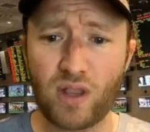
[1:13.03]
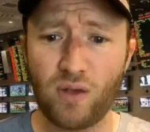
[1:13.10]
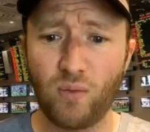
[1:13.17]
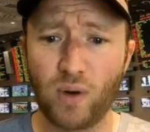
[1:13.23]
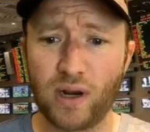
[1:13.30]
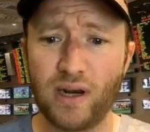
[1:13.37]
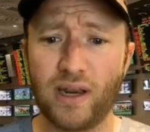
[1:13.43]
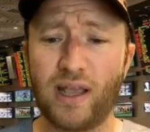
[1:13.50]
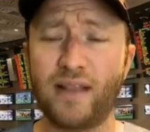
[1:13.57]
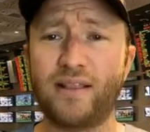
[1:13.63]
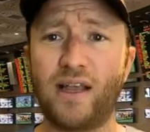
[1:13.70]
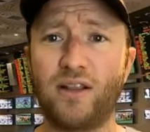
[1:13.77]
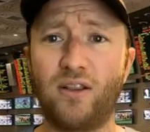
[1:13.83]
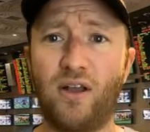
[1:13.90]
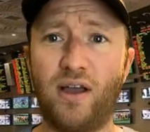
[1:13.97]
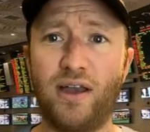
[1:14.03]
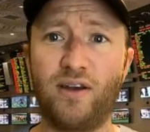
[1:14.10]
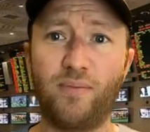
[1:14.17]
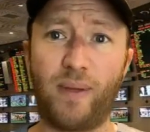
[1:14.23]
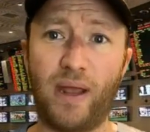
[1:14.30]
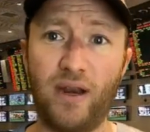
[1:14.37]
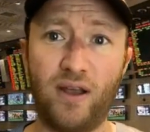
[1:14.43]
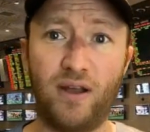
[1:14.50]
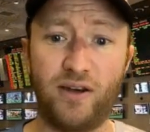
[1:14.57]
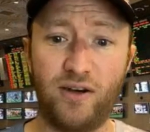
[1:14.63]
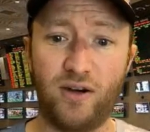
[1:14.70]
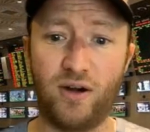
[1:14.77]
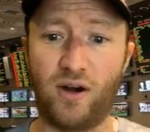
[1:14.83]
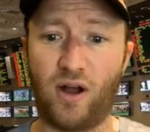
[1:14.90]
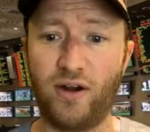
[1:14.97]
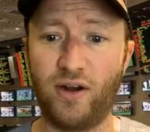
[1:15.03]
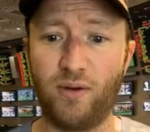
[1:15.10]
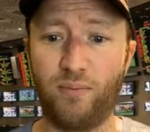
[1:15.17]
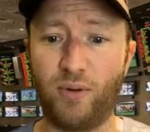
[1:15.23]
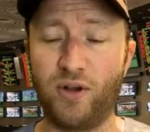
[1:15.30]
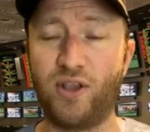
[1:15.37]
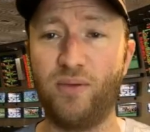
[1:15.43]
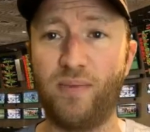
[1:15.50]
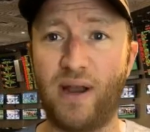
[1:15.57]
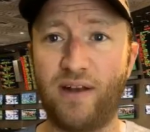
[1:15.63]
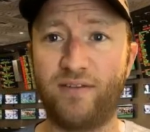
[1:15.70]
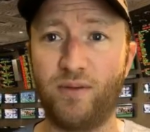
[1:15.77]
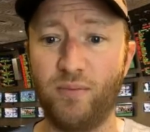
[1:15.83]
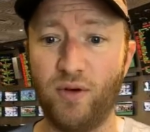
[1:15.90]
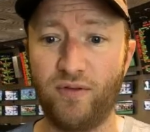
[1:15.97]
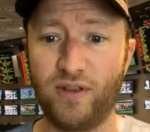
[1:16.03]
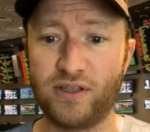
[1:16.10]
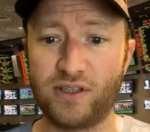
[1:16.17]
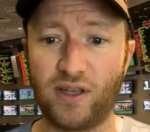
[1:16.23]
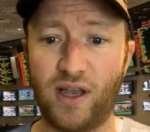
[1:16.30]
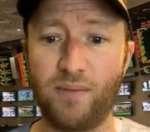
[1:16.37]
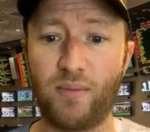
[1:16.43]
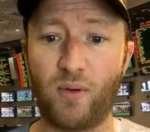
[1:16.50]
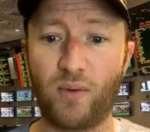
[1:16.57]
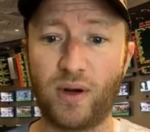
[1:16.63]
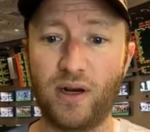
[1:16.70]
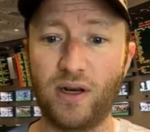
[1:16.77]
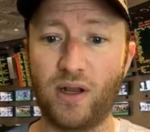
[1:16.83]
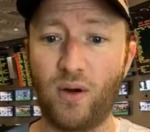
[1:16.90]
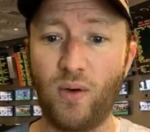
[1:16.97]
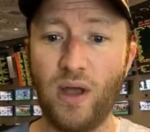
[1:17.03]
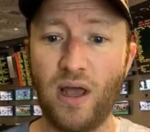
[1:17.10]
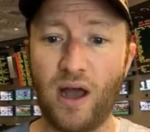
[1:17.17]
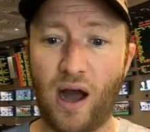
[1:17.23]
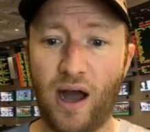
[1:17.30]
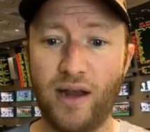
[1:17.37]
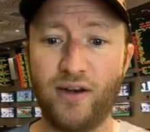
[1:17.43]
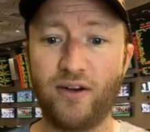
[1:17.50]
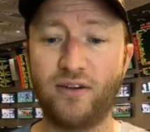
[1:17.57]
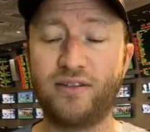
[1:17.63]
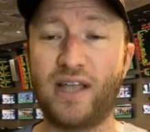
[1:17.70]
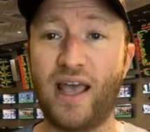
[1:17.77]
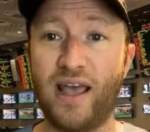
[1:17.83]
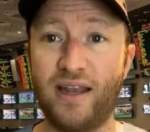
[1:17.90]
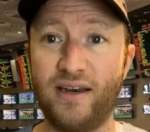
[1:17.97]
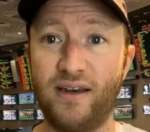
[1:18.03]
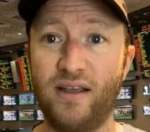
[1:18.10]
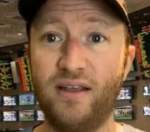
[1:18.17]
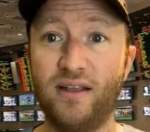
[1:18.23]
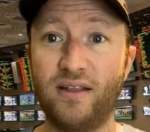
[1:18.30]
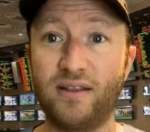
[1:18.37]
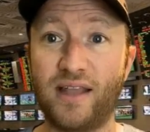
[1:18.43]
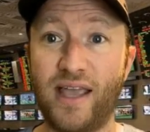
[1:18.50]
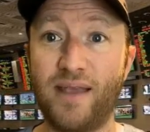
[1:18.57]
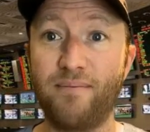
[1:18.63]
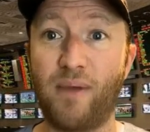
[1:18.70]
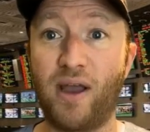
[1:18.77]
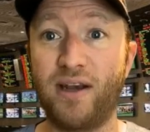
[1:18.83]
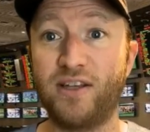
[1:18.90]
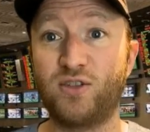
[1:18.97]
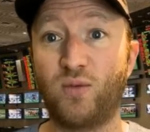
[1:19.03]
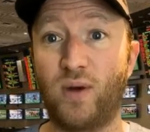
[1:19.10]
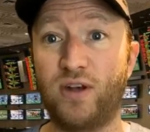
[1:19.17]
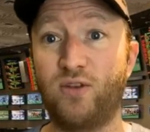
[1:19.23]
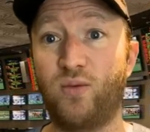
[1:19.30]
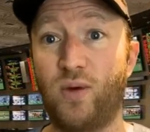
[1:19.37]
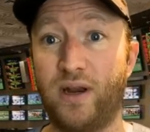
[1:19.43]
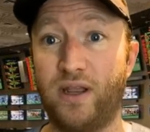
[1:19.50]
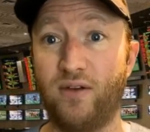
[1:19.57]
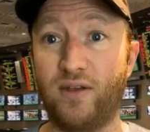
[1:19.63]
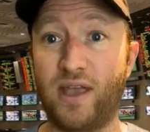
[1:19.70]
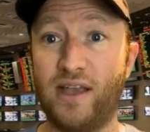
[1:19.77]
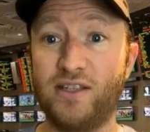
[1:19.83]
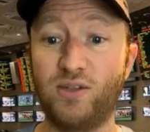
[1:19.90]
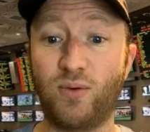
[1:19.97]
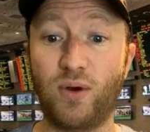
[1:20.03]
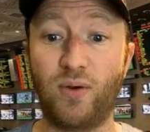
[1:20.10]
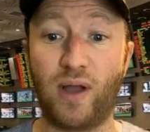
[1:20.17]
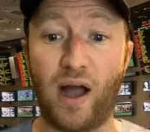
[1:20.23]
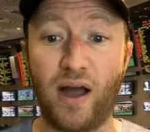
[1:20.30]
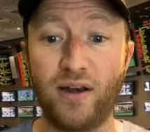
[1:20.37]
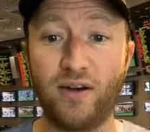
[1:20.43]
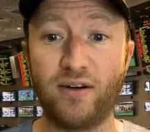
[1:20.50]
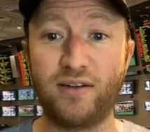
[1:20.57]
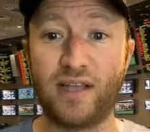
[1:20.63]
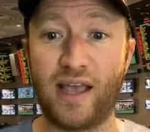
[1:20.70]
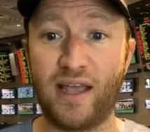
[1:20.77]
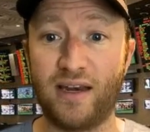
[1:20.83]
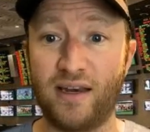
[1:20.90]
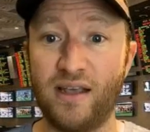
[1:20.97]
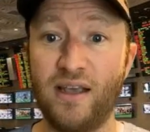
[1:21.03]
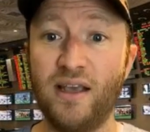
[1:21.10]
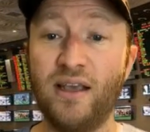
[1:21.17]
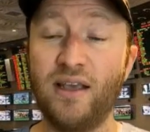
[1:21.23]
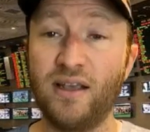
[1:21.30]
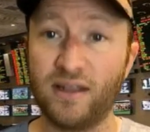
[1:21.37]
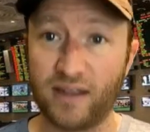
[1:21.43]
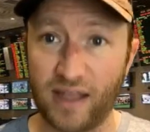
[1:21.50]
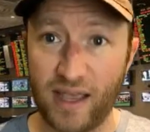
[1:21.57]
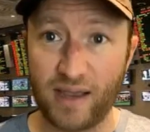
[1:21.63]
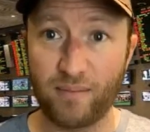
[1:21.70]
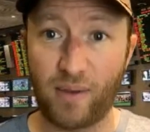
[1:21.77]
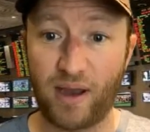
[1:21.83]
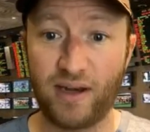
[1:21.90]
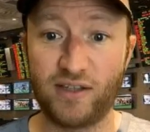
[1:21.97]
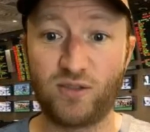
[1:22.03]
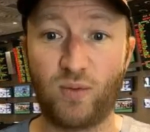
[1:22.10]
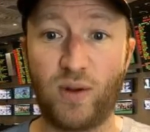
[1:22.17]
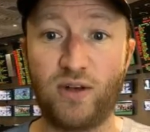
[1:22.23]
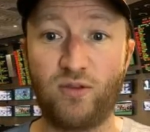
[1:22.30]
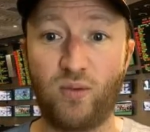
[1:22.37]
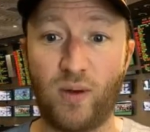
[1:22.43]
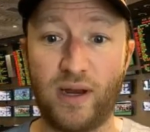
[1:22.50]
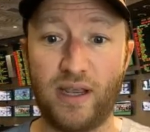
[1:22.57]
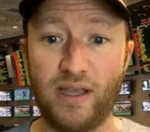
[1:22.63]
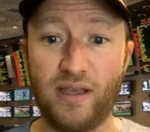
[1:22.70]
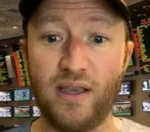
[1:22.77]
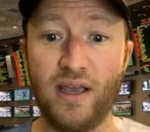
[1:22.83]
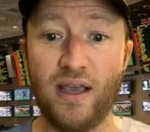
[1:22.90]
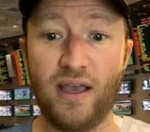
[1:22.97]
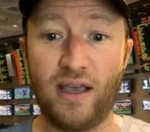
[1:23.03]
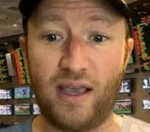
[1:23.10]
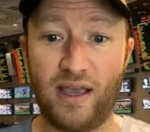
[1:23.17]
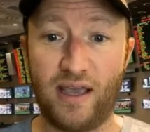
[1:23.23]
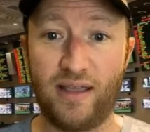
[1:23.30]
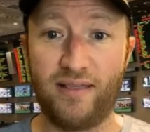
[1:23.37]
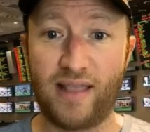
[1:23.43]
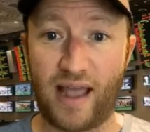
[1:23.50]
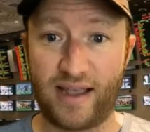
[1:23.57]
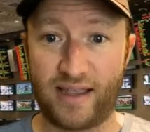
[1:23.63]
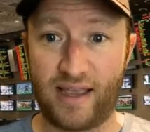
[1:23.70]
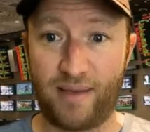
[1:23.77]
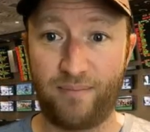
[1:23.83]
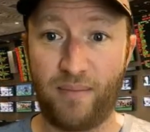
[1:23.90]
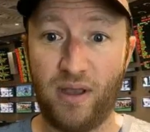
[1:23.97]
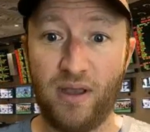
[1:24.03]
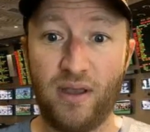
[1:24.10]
We're going to get that line, depending on your book, you might have to move this line, but we're going to go under 10, laying minus 120, okay? So we're going under 10, laying minus 120 in that game.